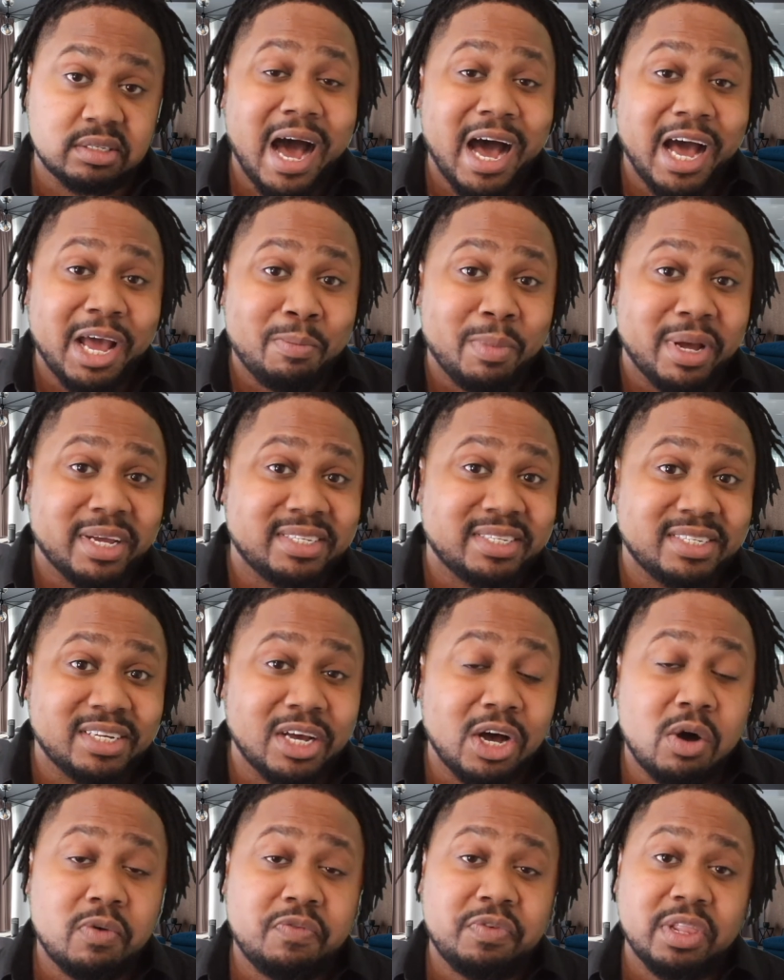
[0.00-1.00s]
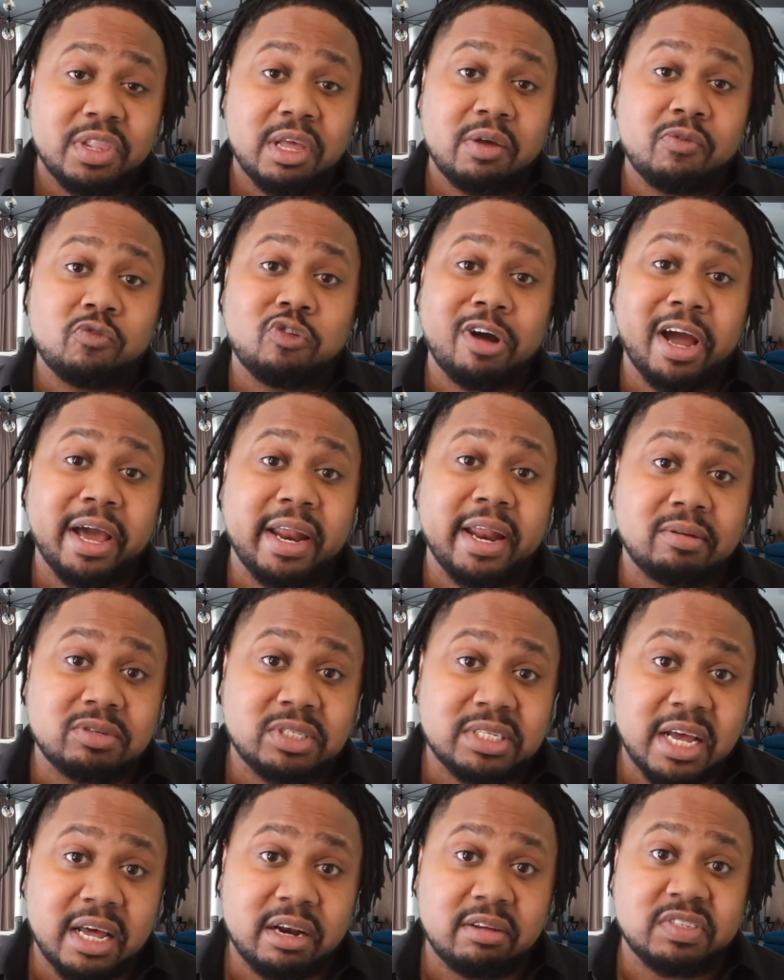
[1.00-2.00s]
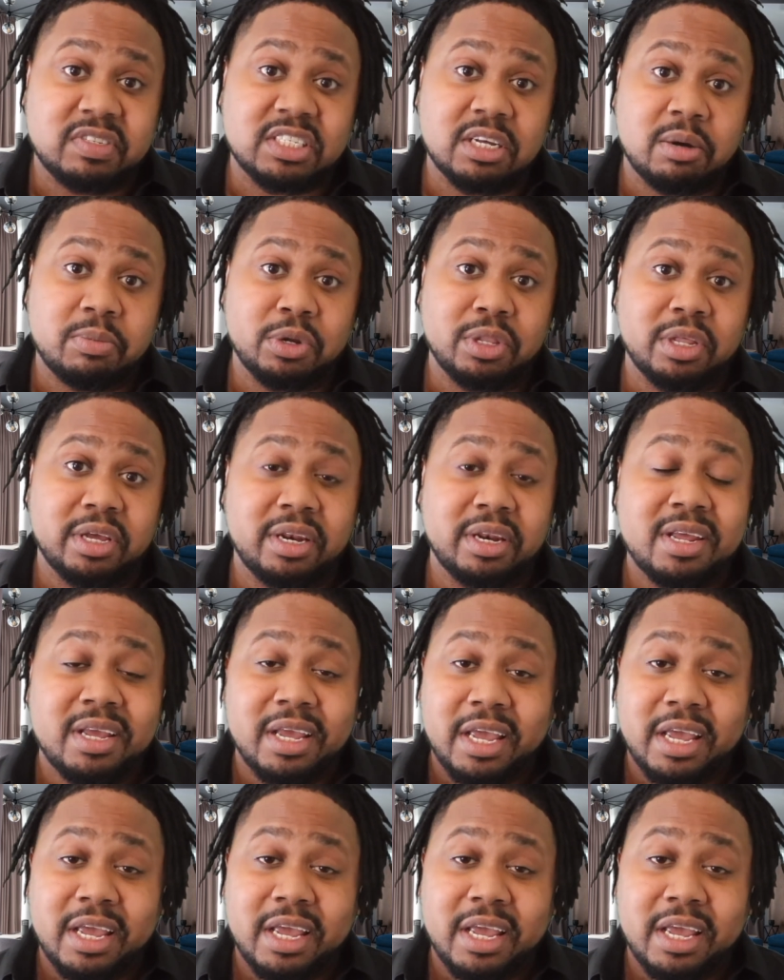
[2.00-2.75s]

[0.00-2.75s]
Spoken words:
I myself live right outside of Summerlin